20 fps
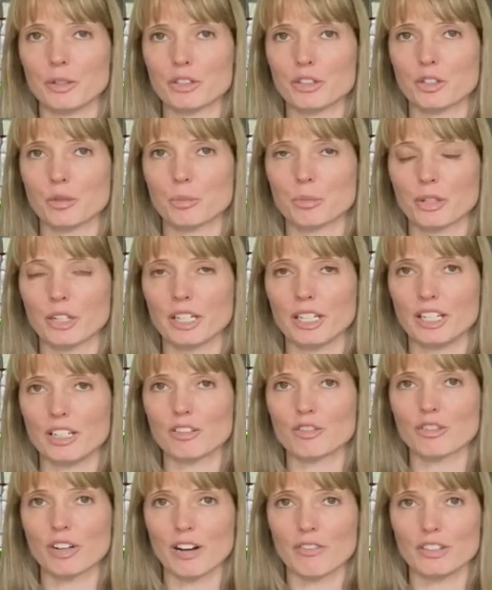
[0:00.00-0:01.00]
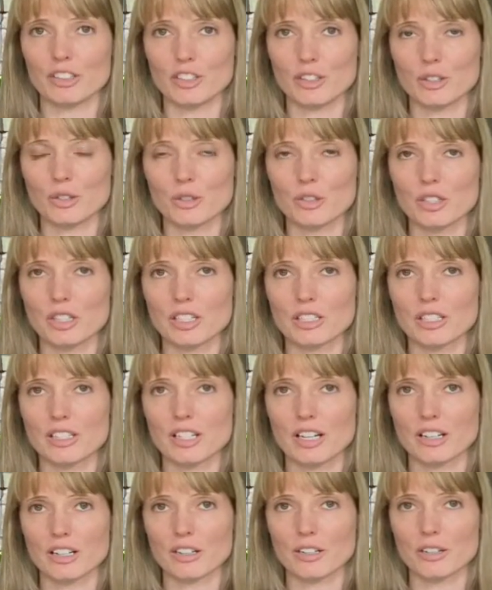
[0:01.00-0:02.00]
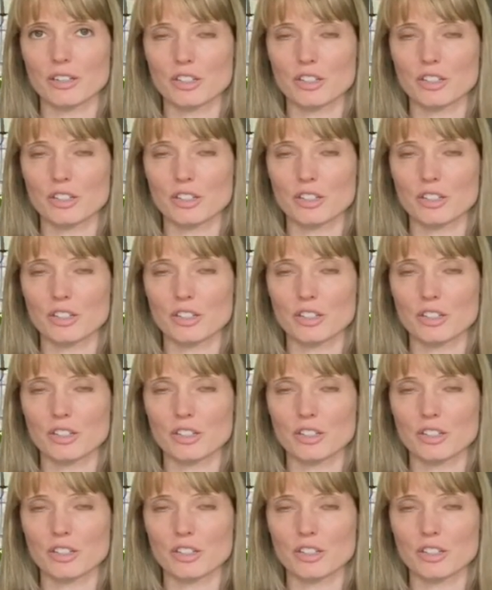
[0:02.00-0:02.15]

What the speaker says: to bring in revenues. It's not going